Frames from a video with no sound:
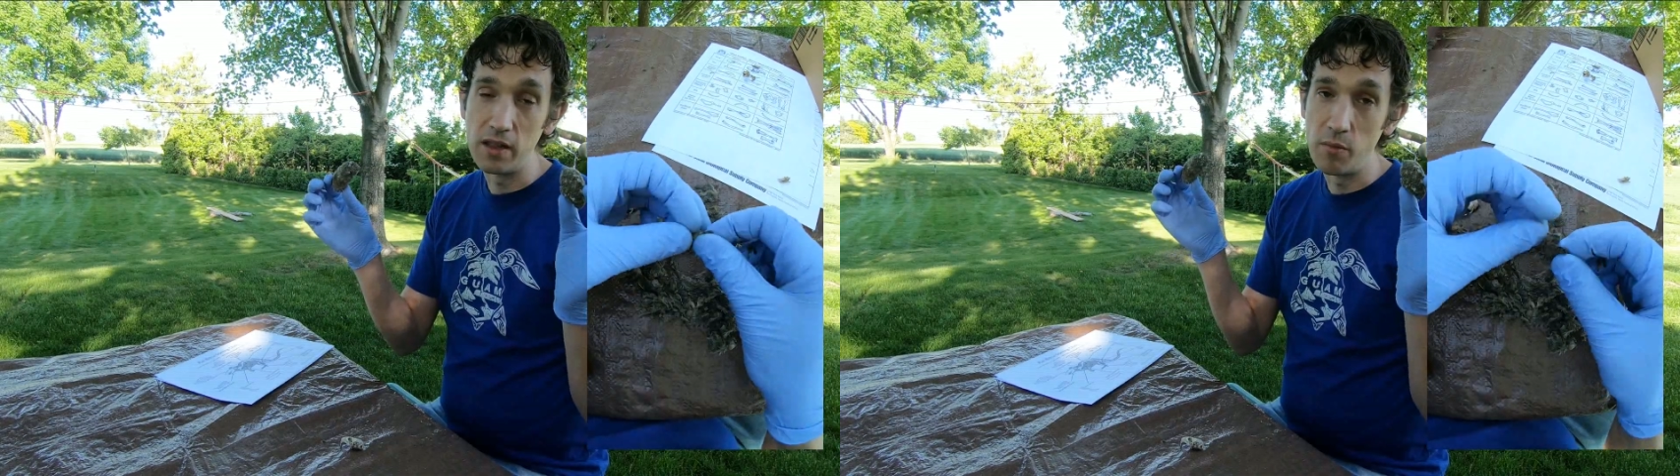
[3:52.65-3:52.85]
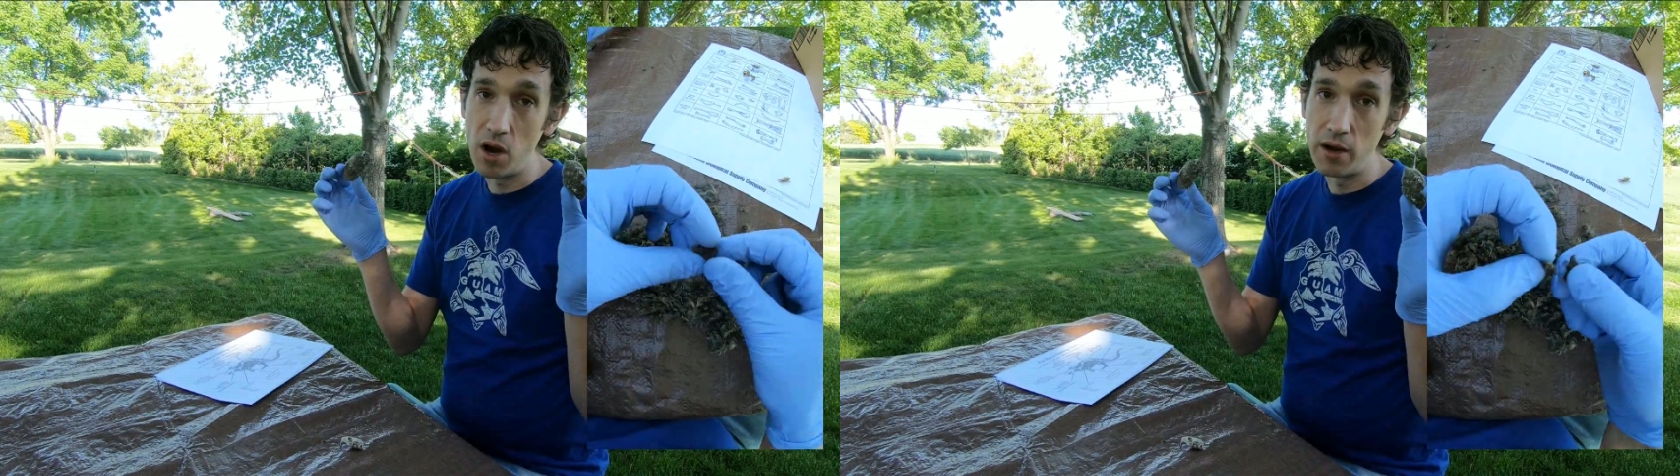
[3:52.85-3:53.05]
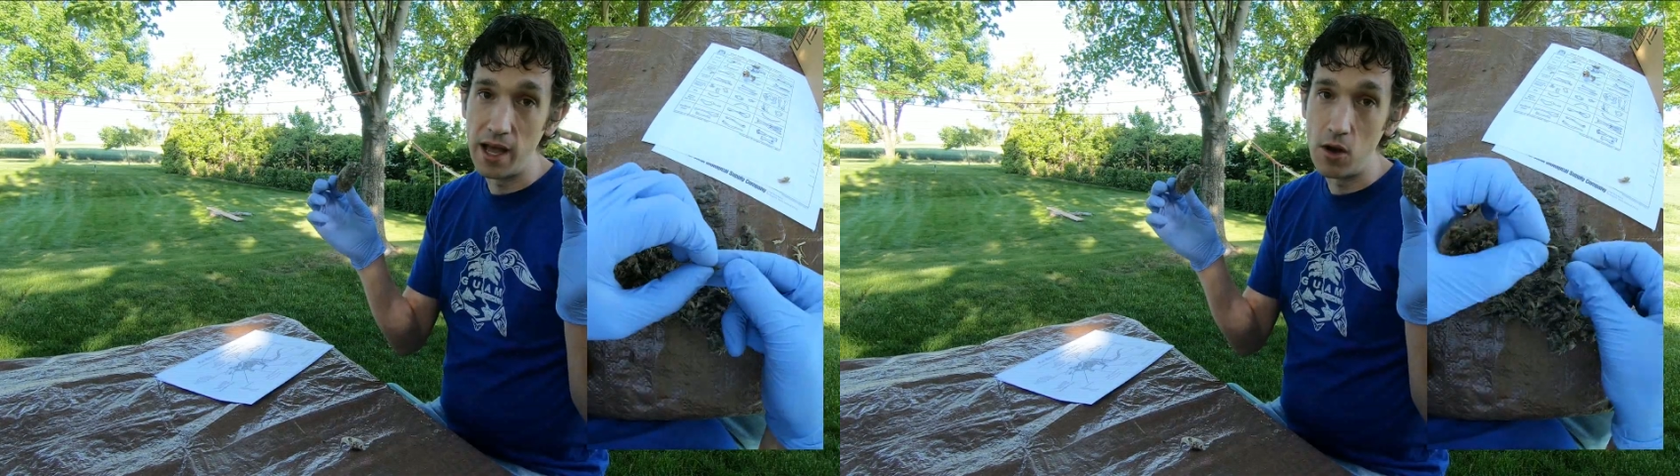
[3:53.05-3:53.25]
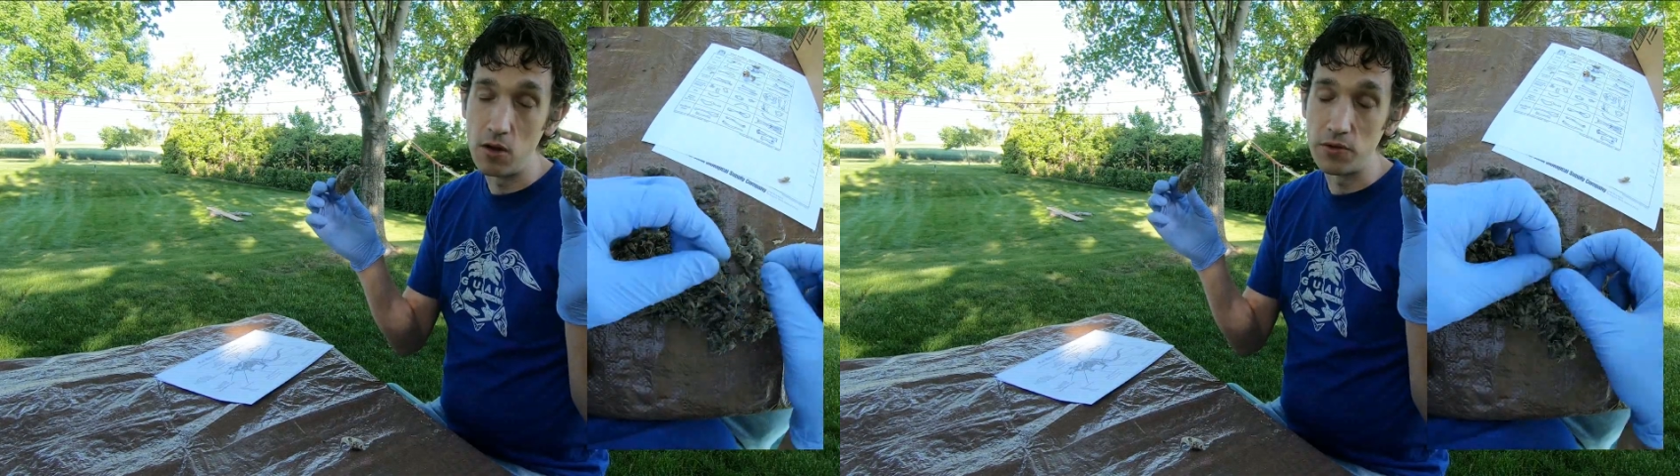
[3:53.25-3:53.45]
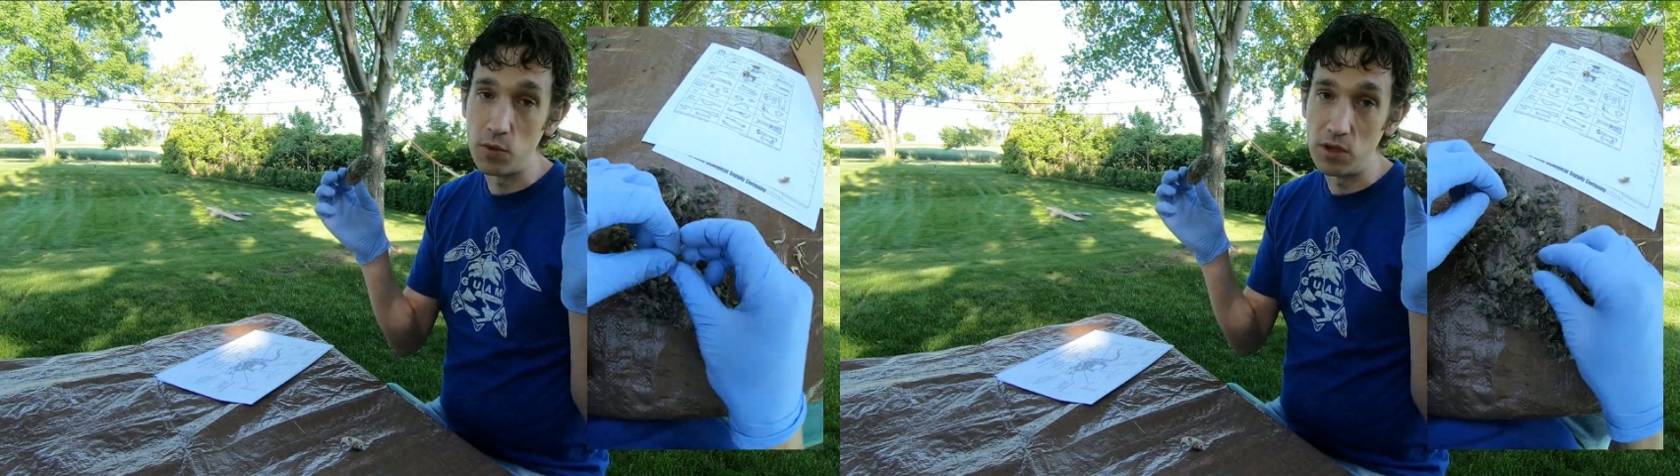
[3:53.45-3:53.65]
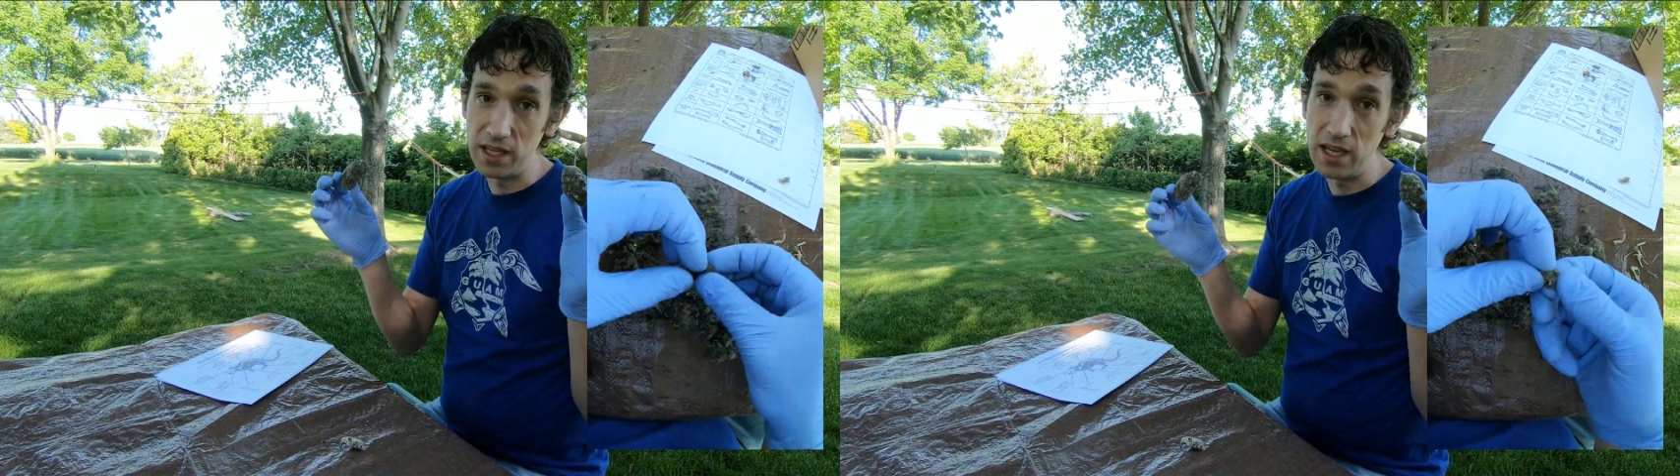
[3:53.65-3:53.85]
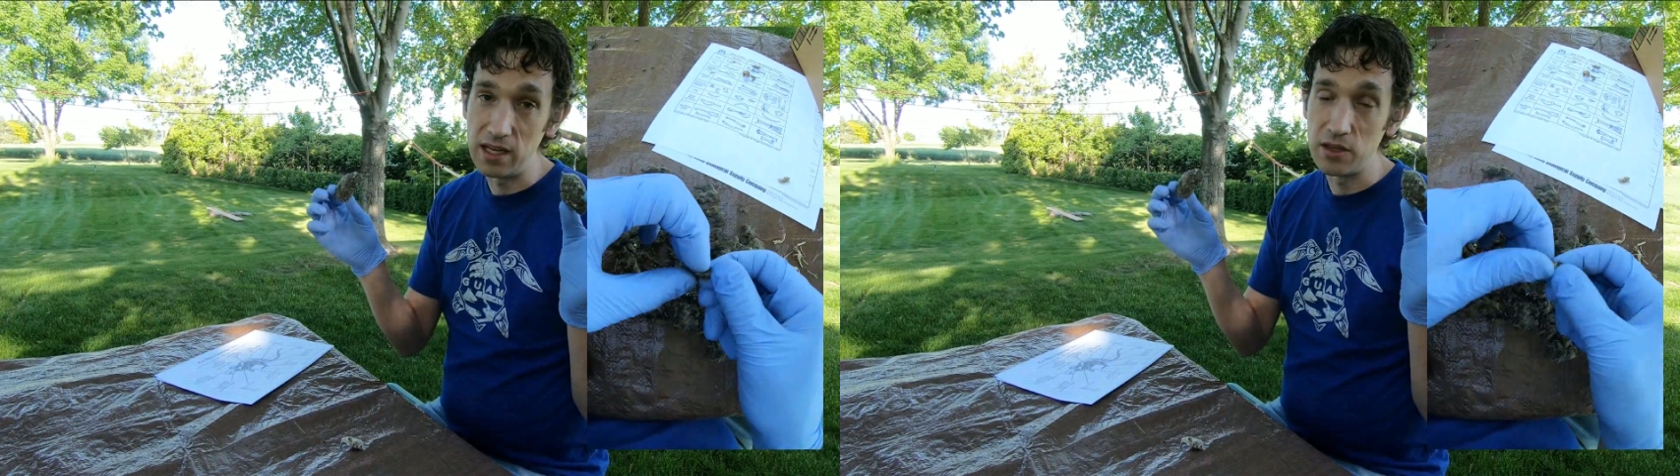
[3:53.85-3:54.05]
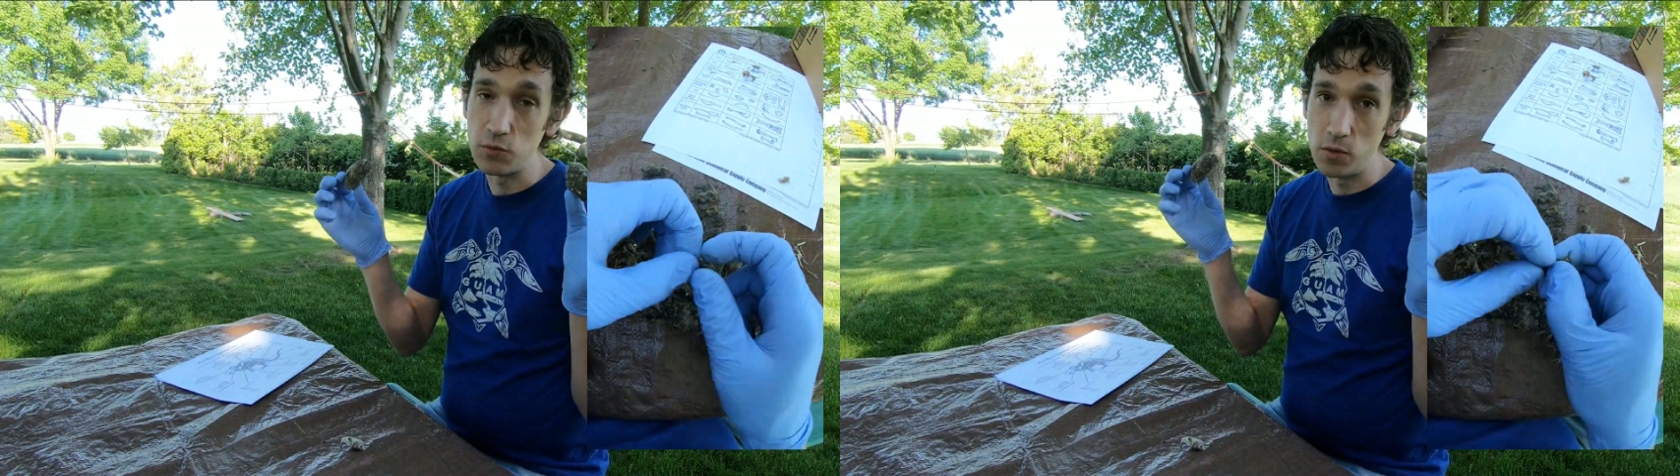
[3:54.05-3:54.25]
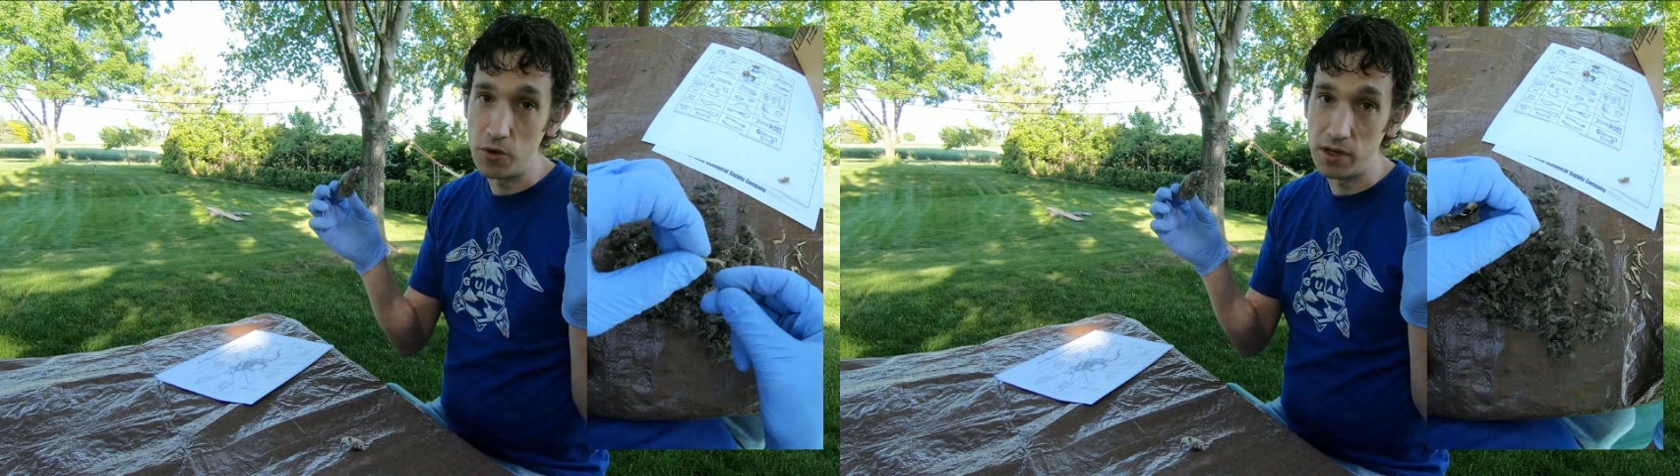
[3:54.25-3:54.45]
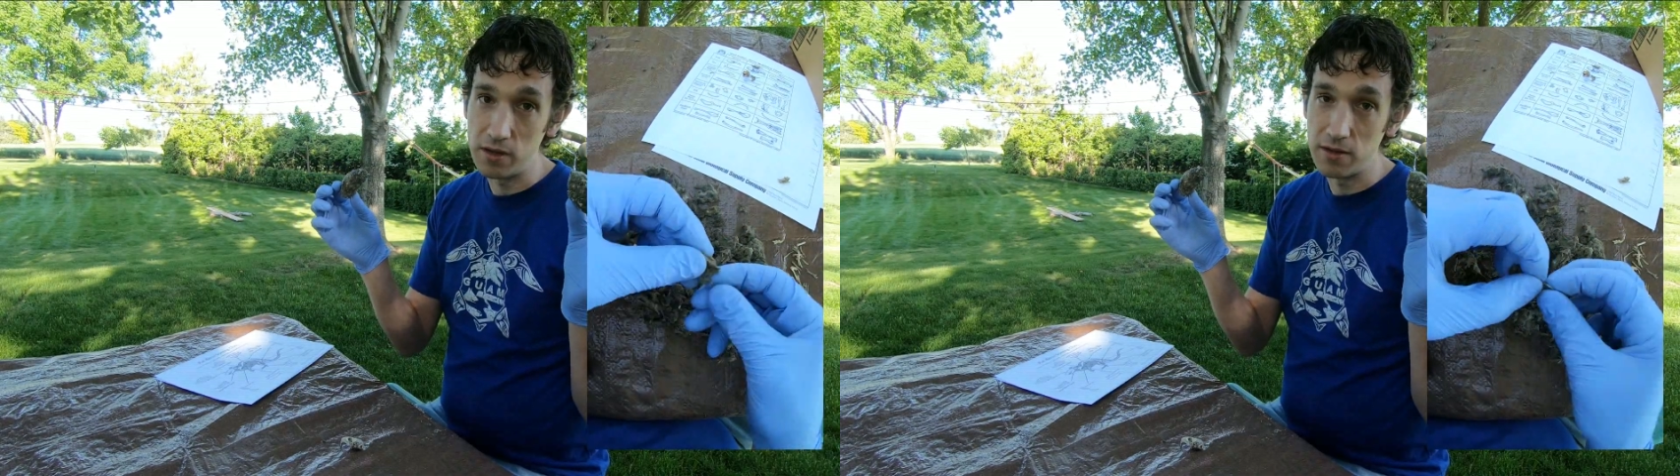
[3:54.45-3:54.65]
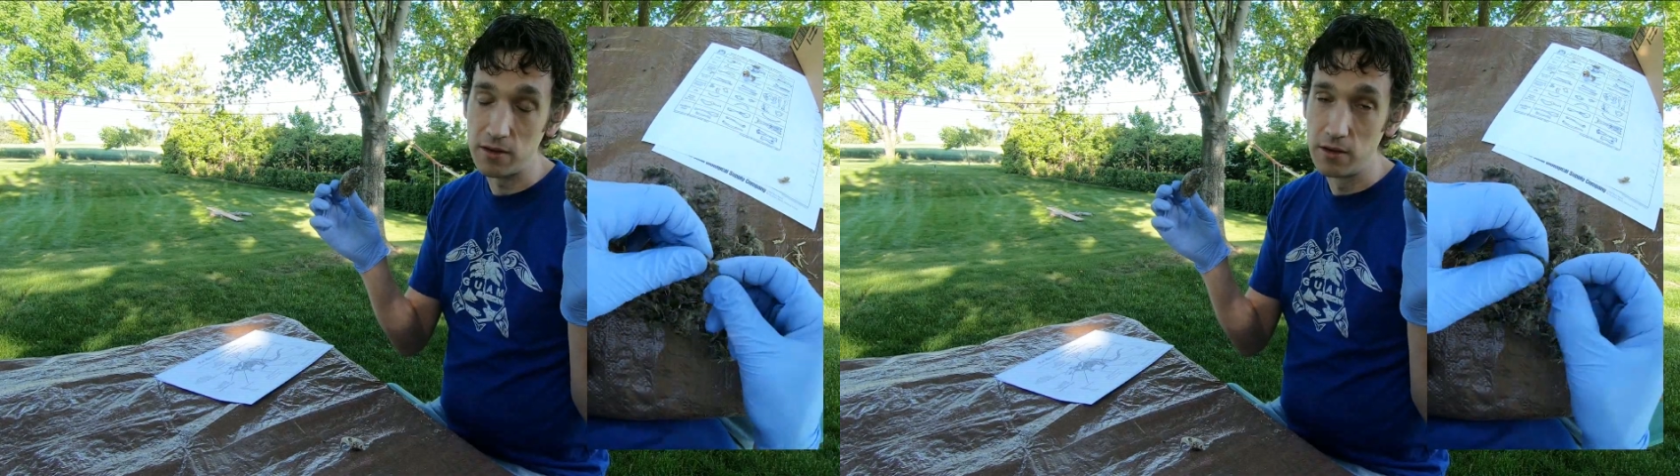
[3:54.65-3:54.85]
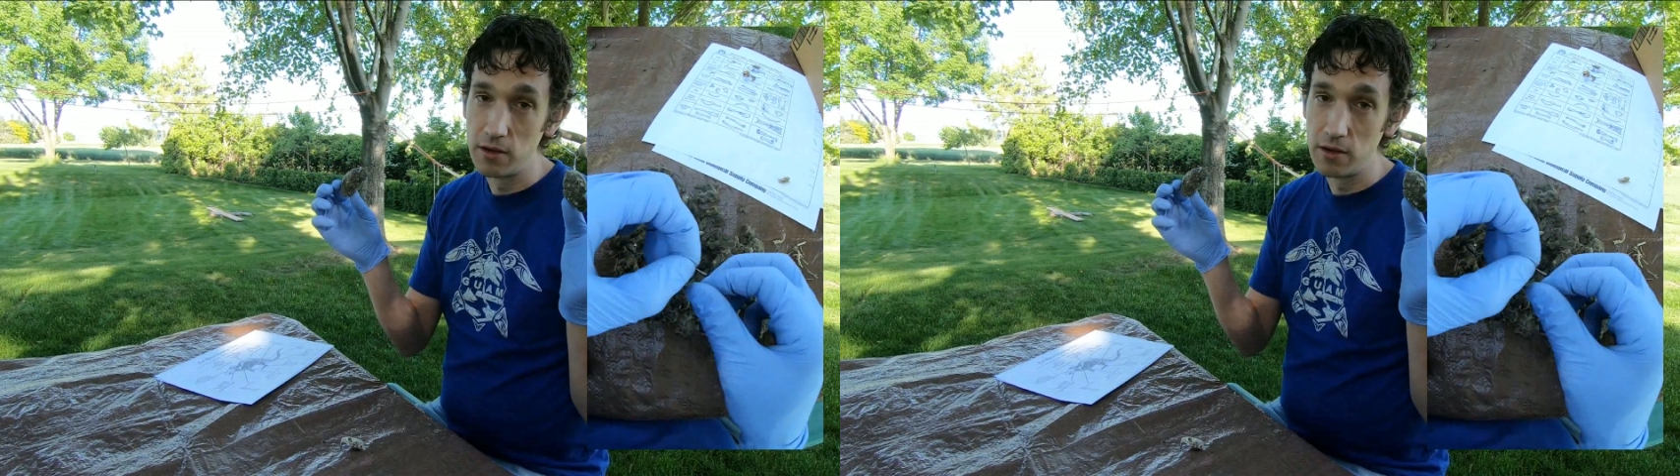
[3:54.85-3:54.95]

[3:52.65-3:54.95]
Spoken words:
the barn owls will eat is rodents.